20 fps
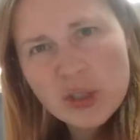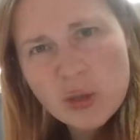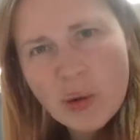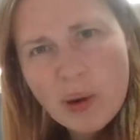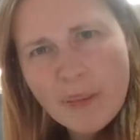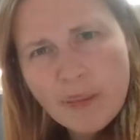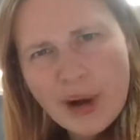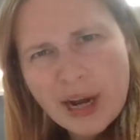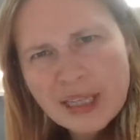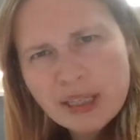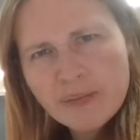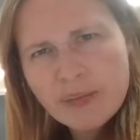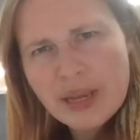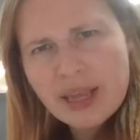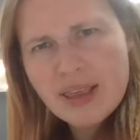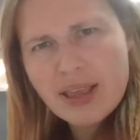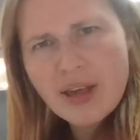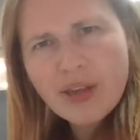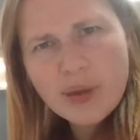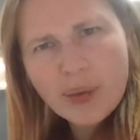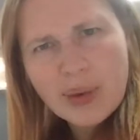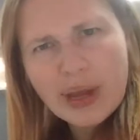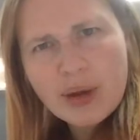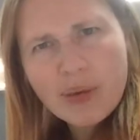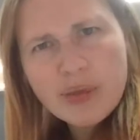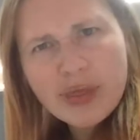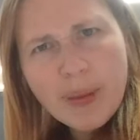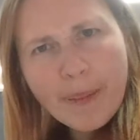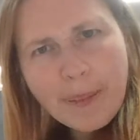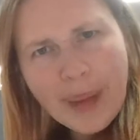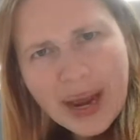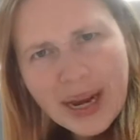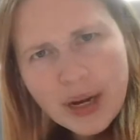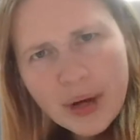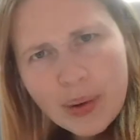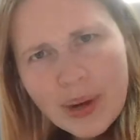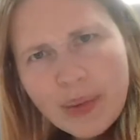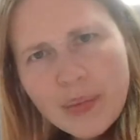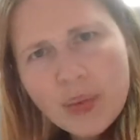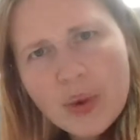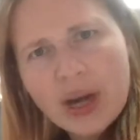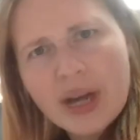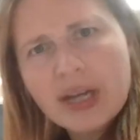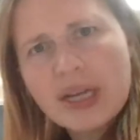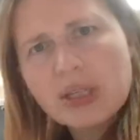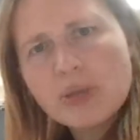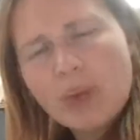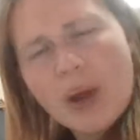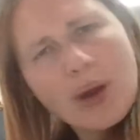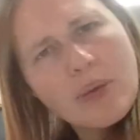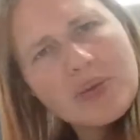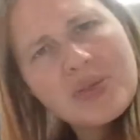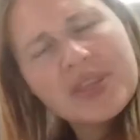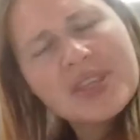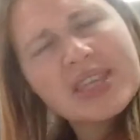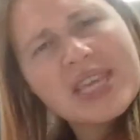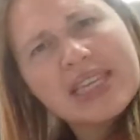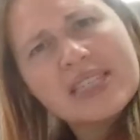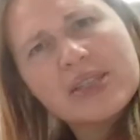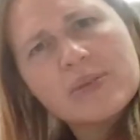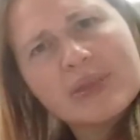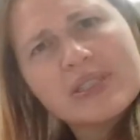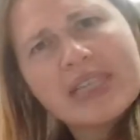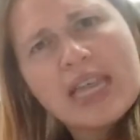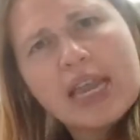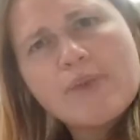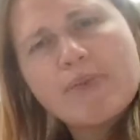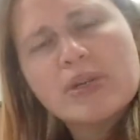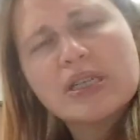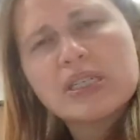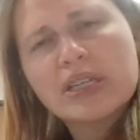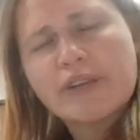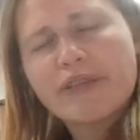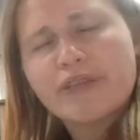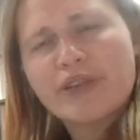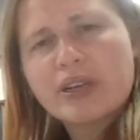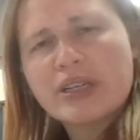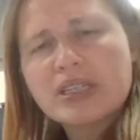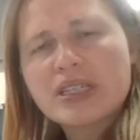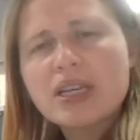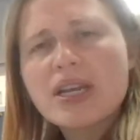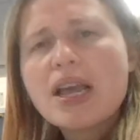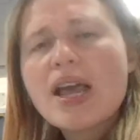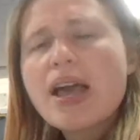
you impressed me the other week with the penguin work as well, the things that were same and different.